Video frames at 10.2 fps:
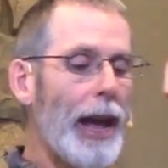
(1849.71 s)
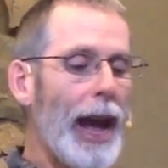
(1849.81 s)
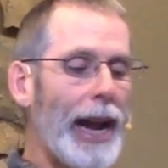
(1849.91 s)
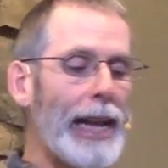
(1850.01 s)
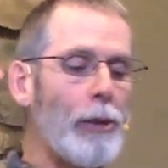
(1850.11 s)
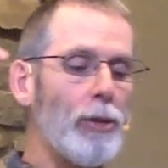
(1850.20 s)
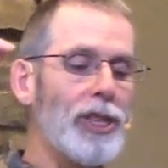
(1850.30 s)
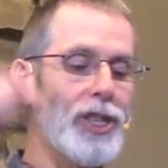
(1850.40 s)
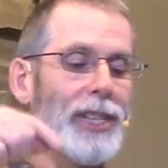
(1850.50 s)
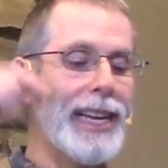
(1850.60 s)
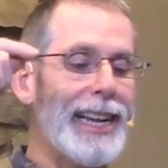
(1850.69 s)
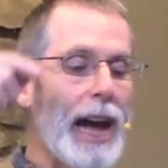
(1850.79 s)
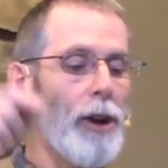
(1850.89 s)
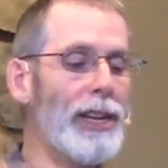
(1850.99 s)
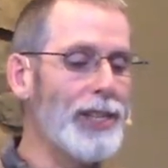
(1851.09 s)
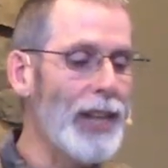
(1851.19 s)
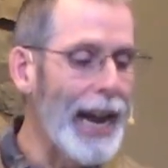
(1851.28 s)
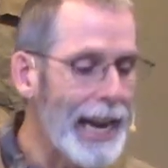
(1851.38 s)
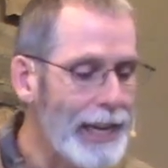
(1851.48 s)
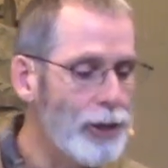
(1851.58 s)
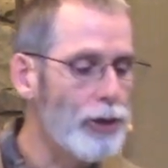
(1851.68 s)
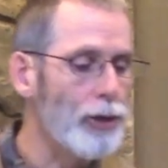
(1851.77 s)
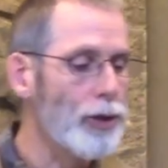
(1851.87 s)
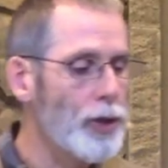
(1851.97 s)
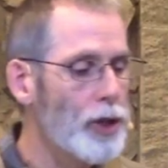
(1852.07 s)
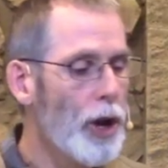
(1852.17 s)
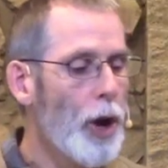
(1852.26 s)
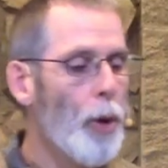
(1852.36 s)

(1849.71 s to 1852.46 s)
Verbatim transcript: And he will send out his angels